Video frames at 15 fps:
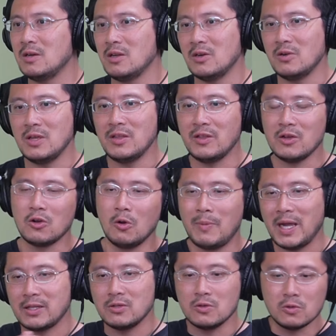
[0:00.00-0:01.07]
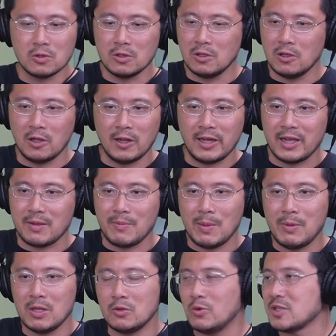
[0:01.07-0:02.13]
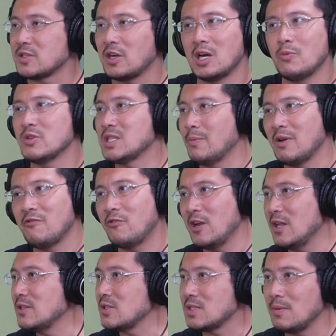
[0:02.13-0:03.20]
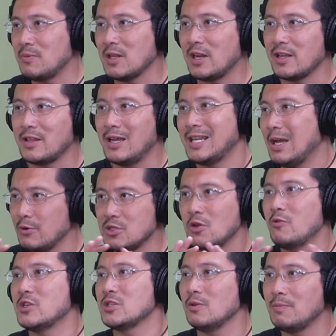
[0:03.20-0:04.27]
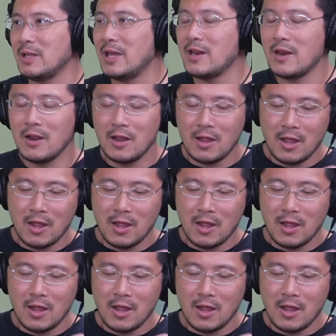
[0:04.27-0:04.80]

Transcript: you know, either go back to Google or like maybe do a startup with some of my friends or something like that. That was the original plan.